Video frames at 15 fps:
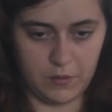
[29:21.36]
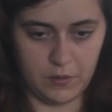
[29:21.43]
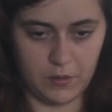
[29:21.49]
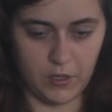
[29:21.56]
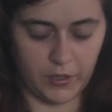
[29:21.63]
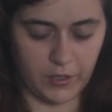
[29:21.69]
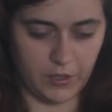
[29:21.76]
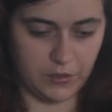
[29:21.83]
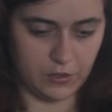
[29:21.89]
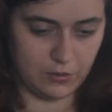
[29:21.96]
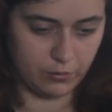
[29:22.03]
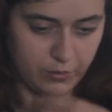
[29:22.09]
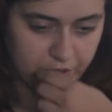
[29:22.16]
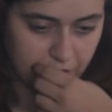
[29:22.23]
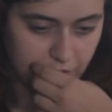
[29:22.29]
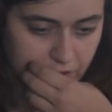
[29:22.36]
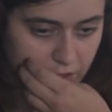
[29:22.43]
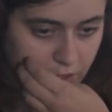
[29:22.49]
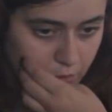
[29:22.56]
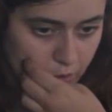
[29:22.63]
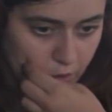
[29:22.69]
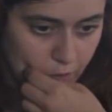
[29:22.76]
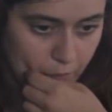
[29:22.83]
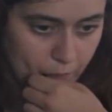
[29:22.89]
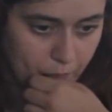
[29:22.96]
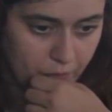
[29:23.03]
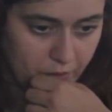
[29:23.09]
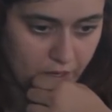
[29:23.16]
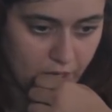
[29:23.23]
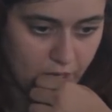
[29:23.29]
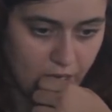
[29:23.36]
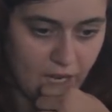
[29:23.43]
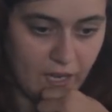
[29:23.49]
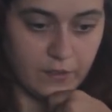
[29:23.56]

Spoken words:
Okay, this will return 0, and